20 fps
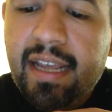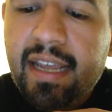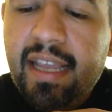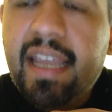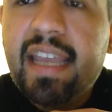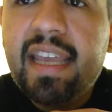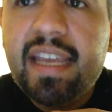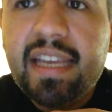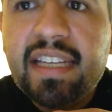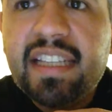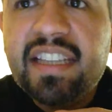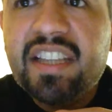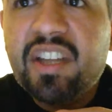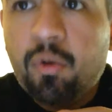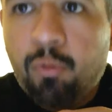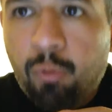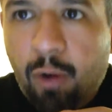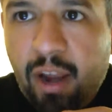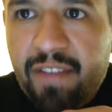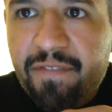he is
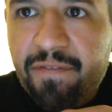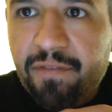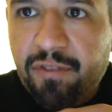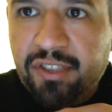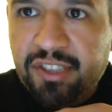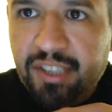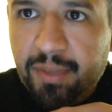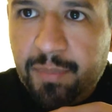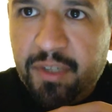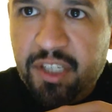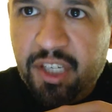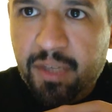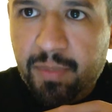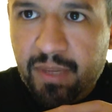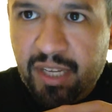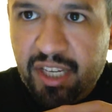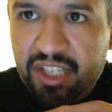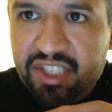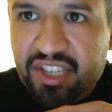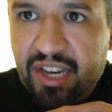the rightful
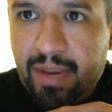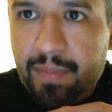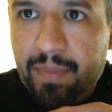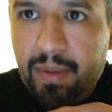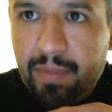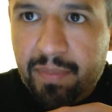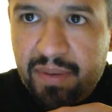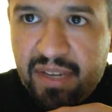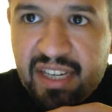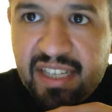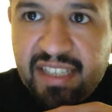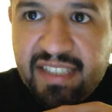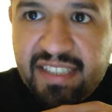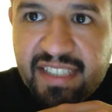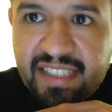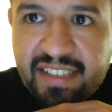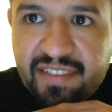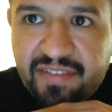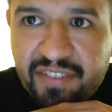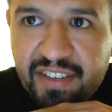WWE Champion because
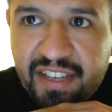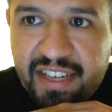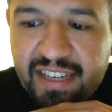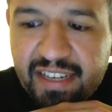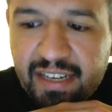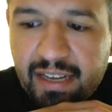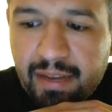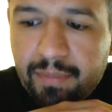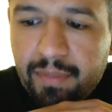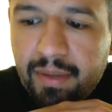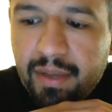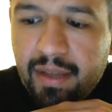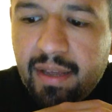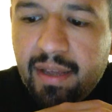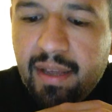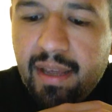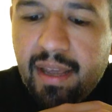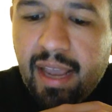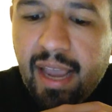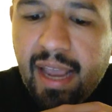he defeated him,
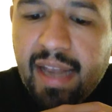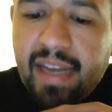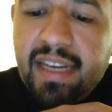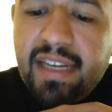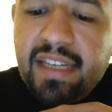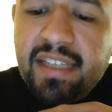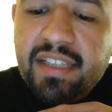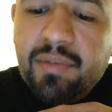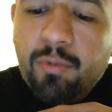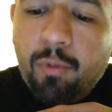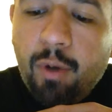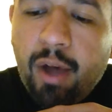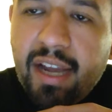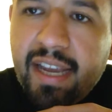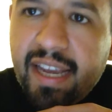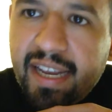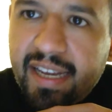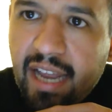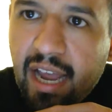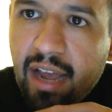and he is
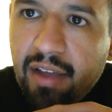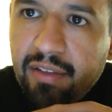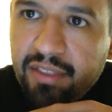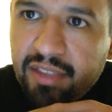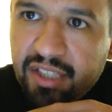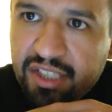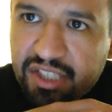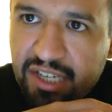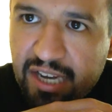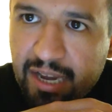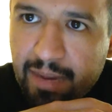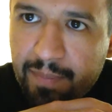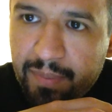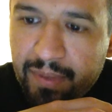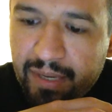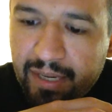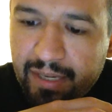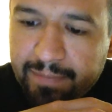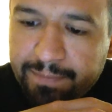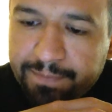walking out the
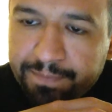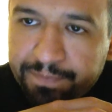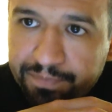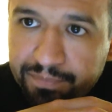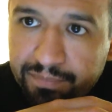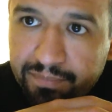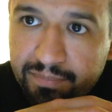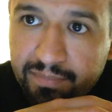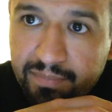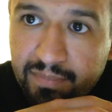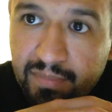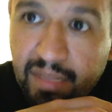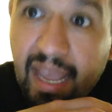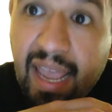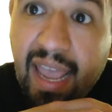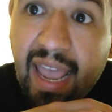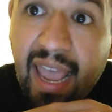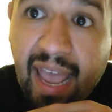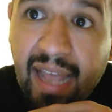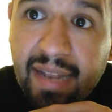champion
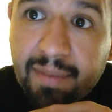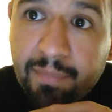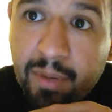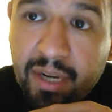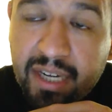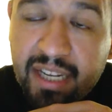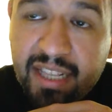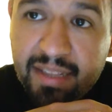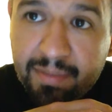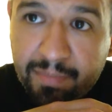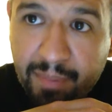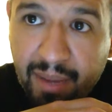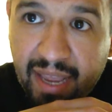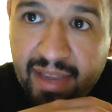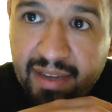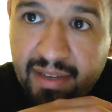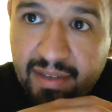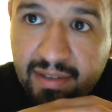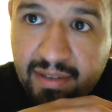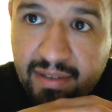at Money in the
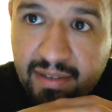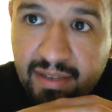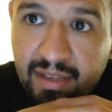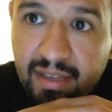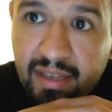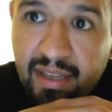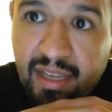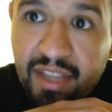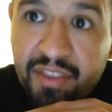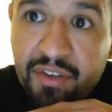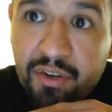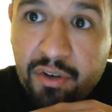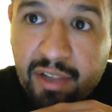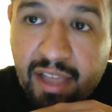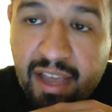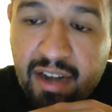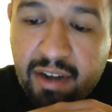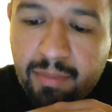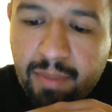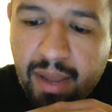Bank in their
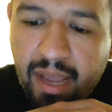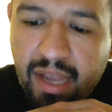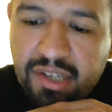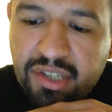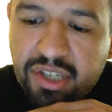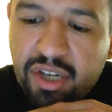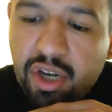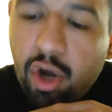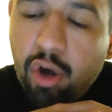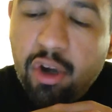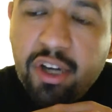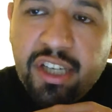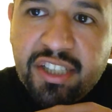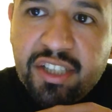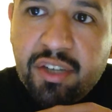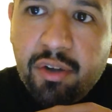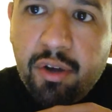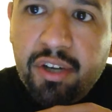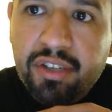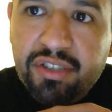ladder match, or he's
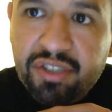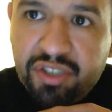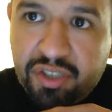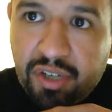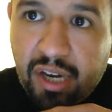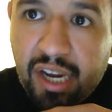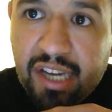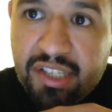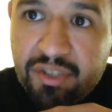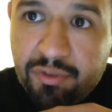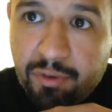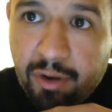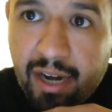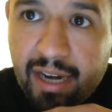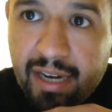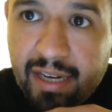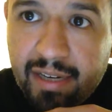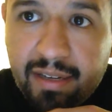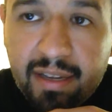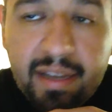going to die
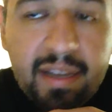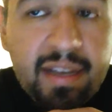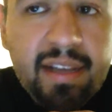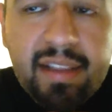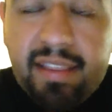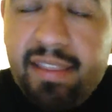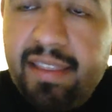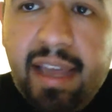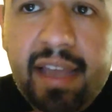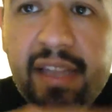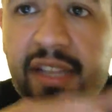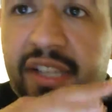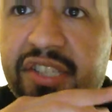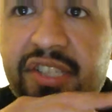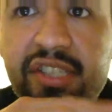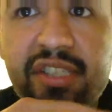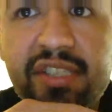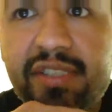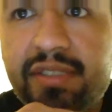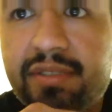trying. That is
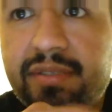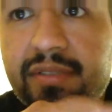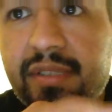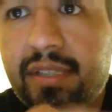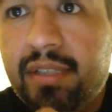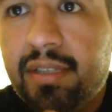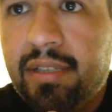just